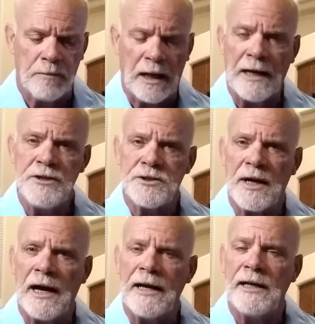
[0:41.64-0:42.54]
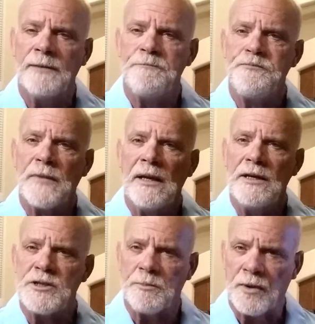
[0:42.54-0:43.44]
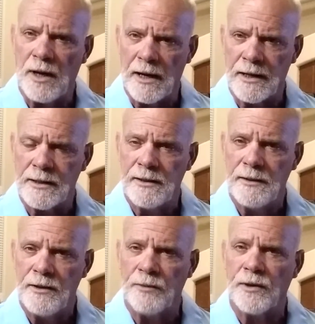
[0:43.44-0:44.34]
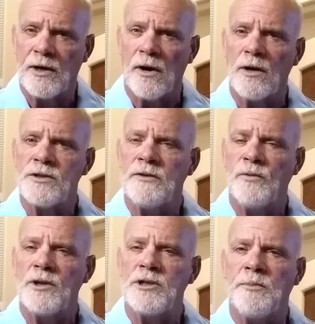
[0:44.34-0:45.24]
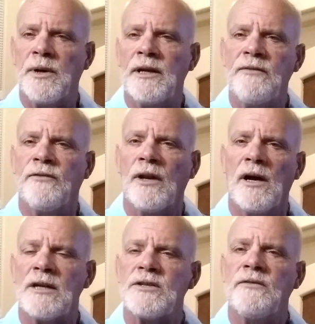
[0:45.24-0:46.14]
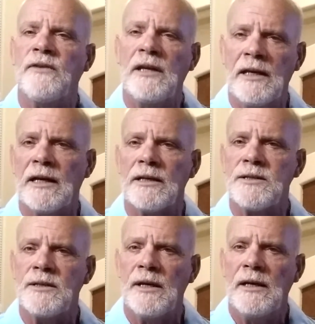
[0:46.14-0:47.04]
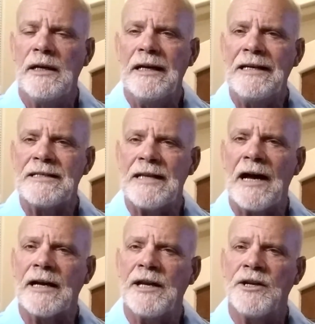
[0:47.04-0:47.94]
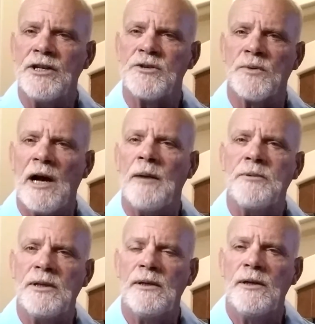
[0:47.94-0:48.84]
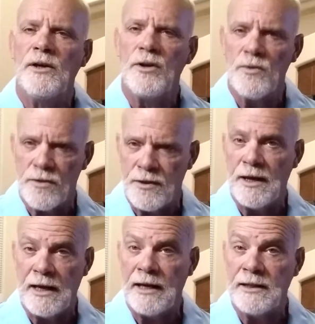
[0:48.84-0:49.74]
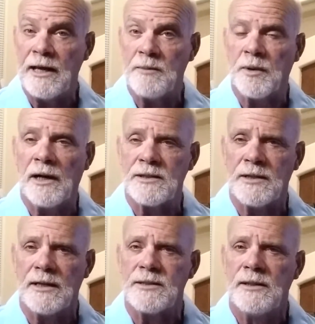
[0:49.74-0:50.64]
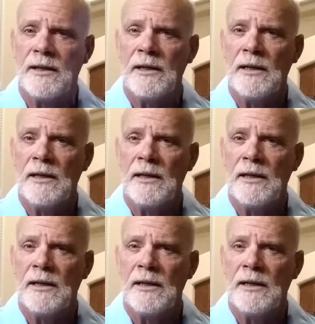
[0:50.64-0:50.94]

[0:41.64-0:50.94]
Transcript: Blindstrike is a product that, regardless of what your putting philosophy is not going to disrupt your thinking in that process.